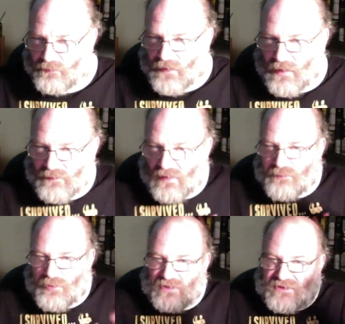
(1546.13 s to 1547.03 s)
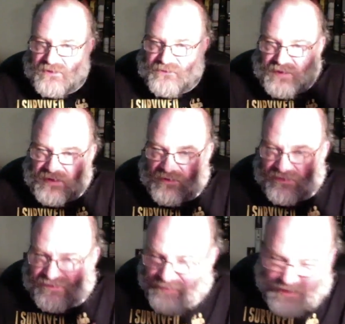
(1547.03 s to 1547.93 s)
I'm not pointing
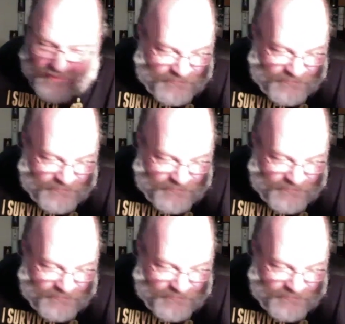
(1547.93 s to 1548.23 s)
fingers, but...